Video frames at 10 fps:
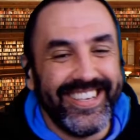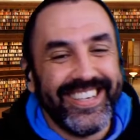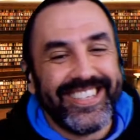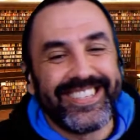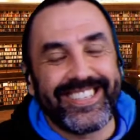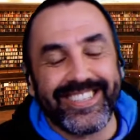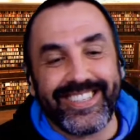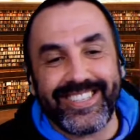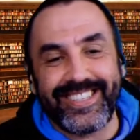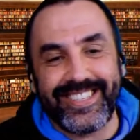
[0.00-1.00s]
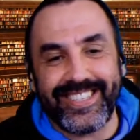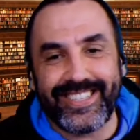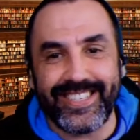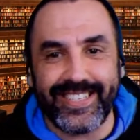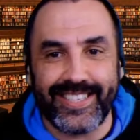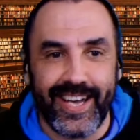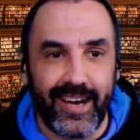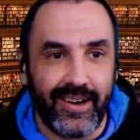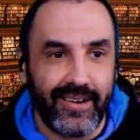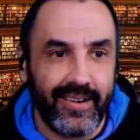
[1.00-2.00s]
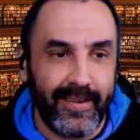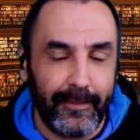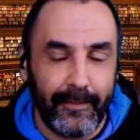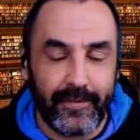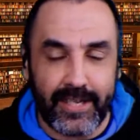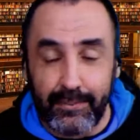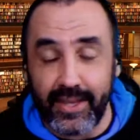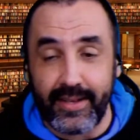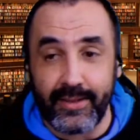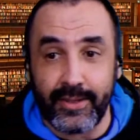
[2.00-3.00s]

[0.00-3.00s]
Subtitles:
So this is something